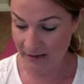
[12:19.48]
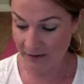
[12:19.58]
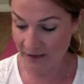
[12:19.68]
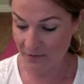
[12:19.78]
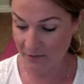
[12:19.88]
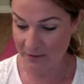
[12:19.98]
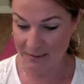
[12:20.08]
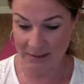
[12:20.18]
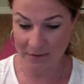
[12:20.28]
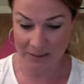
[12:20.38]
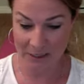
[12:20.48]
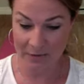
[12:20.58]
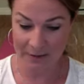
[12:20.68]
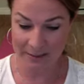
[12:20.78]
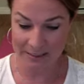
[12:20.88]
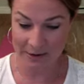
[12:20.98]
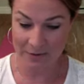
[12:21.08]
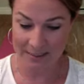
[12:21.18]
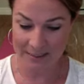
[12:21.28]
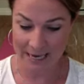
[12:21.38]
if it was going slow
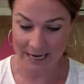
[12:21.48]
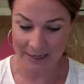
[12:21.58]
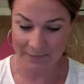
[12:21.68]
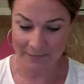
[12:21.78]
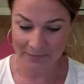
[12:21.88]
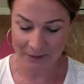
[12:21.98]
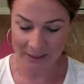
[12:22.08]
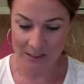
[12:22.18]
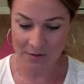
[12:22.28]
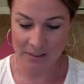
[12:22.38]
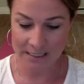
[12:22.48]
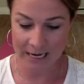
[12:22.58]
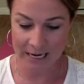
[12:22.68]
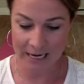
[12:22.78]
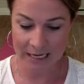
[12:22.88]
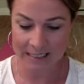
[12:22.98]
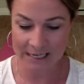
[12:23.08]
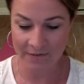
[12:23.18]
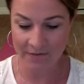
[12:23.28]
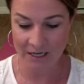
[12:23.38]
and steady. So
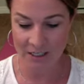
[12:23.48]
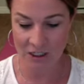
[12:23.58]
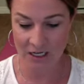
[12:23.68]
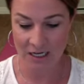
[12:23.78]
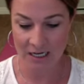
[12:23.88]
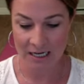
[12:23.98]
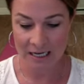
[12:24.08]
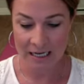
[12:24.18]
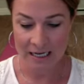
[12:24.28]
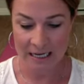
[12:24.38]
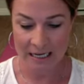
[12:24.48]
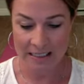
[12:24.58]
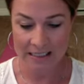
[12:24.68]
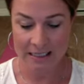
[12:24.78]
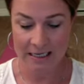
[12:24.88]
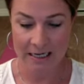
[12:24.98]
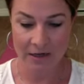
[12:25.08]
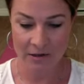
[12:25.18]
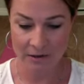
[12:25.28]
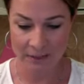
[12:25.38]
Steady's definition is,
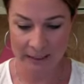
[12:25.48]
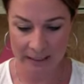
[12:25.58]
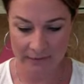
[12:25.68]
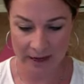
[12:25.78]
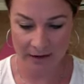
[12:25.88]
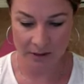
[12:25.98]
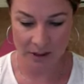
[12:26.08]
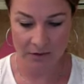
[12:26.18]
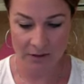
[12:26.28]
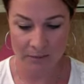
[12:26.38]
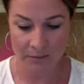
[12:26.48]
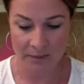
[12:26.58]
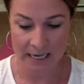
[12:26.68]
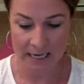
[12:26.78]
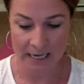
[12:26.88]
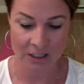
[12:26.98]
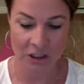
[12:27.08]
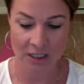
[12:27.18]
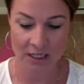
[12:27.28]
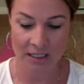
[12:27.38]
here, let me give it out to you. Steady's
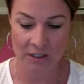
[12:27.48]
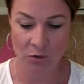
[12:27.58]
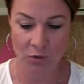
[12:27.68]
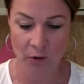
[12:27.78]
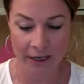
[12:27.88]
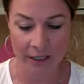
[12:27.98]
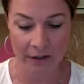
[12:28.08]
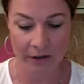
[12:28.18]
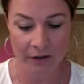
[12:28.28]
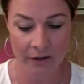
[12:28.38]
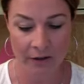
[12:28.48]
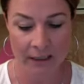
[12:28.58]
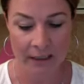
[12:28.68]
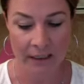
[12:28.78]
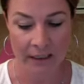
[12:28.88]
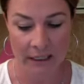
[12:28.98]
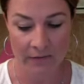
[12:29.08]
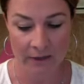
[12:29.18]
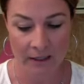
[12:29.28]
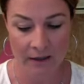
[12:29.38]
definition is regular,
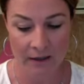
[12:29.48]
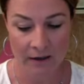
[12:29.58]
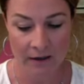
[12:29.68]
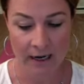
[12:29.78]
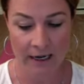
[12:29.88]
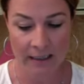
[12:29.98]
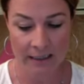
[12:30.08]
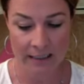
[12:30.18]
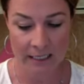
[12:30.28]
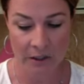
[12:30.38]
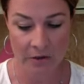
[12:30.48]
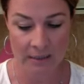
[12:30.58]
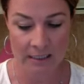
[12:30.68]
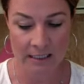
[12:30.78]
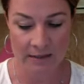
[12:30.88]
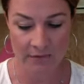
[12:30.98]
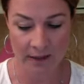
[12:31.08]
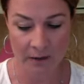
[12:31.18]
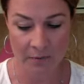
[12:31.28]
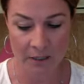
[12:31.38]
even, and continuous in
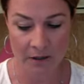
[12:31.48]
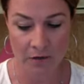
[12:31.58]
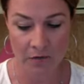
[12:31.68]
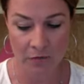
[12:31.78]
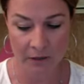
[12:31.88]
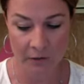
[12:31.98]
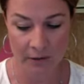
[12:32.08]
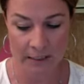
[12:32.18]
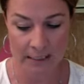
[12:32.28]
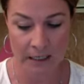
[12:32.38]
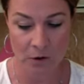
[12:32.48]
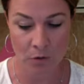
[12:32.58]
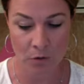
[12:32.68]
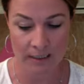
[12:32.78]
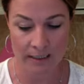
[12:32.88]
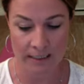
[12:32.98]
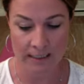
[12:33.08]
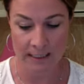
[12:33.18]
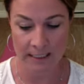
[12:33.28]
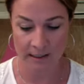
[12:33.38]
development, frequency, or
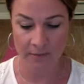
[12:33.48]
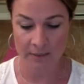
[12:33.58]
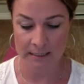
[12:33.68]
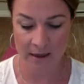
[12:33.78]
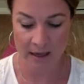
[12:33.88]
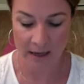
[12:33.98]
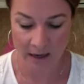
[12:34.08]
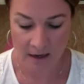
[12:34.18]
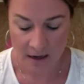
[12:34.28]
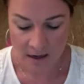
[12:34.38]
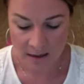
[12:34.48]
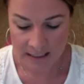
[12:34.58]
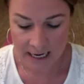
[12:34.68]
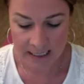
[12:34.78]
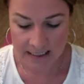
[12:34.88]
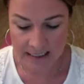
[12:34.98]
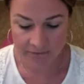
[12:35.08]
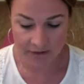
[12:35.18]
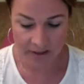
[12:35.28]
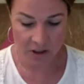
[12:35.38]
intensity. So let me say that again. Steady's
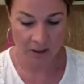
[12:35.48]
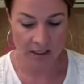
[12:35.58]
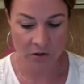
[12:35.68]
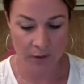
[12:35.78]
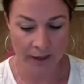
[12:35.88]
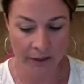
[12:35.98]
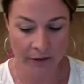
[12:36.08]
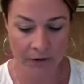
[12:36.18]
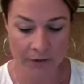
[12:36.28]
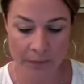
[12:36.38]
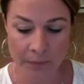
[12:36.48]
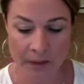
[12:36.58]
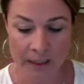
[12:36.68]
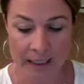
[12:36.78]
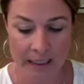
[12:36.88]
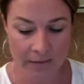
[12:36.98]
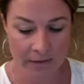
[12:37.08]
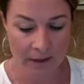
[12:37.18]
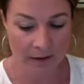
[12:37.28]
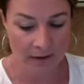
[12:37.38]
definition is regular,
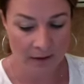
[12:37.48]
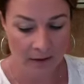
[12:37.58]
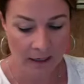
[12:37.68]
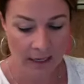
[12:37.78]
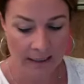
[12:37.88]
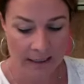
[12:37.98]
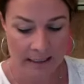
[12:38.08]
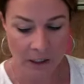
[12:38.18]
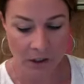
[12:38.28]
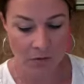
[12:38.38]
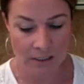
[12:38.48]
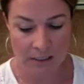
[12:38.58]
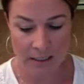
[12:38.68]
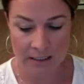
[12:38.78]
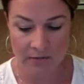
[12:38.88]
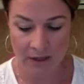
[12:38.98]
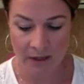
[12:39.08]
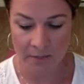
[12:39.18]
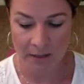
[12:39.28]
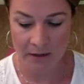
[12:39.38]
even, and continuous in
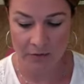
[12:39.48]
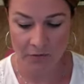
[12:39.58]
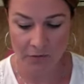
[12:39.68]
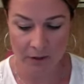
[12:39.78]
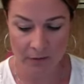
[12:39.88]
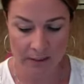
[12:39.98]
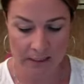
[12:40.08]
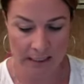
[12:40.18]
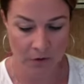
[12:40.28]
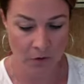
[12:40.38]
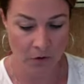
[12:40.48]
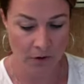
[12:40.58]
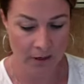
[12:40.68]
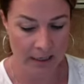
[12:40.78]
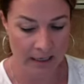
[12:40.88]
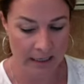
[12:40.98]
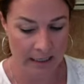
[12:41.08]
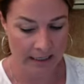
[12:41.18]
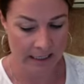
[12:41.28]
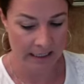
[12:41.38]
development, frequency, or
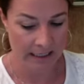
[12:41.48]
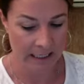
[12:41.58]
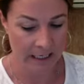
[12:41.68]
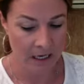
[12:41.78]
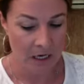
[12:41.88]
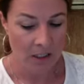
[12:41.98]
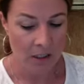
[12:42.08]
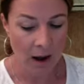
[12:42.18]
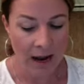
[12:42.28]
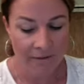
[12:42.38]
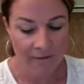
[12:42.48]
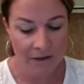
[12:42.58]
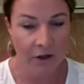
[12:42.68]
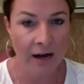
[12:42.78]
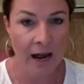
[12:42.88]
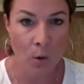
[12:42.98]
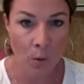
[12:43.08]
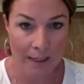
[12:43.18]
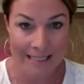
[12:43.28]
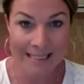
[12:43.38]
intensity. So I figured out
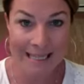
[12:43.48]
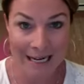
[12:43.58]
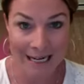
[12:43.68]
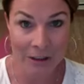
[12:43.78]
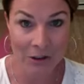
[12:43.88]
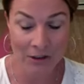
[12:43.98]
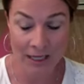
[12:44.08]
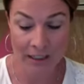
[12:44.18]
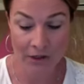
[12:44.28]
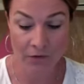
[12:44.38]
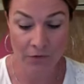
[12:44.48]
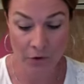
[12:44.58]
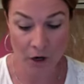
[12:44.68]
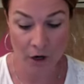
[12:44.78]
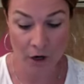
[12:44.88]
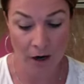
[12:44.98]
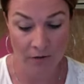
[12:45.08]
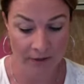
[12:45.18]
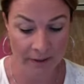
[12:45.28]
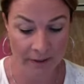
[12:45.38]
what steady looked like for
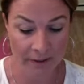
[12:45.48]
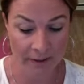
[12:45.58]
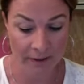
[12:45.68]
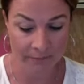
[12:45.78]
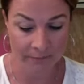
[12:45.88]
our family.